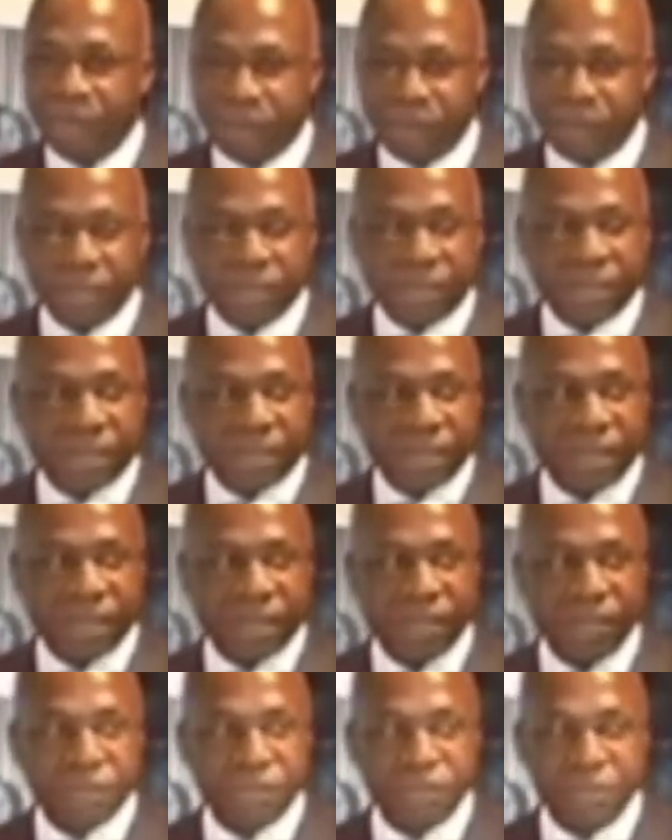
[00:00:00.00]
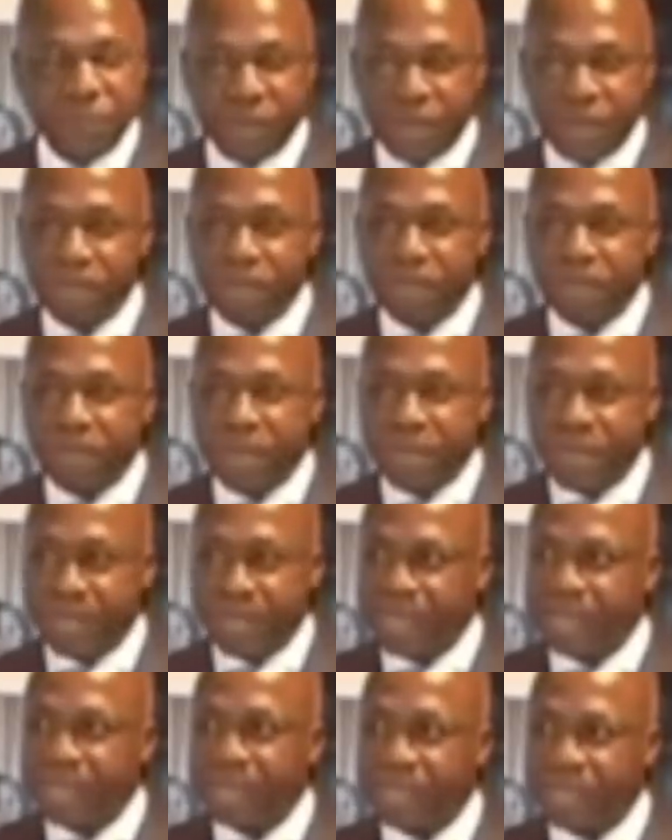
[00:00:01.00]
think human
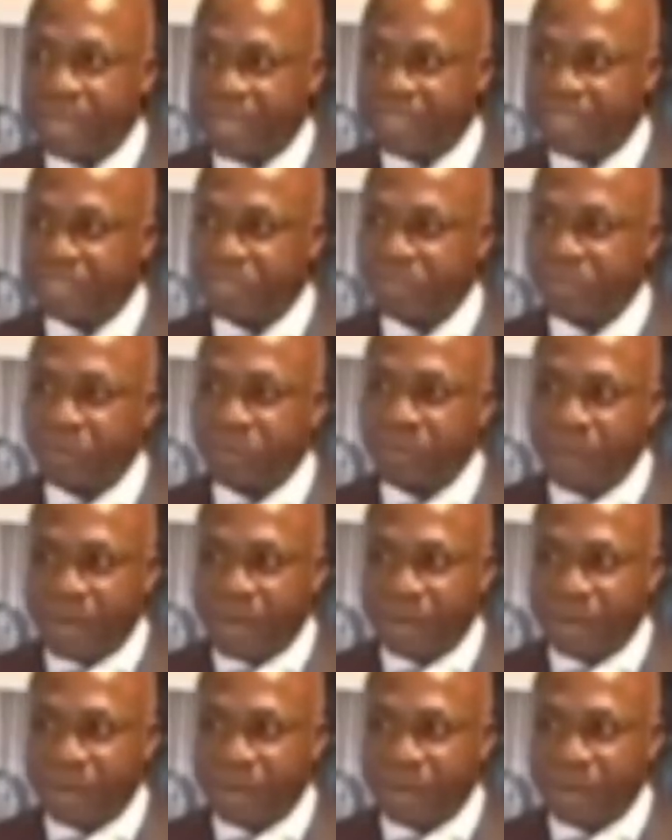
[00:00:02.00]
beings have no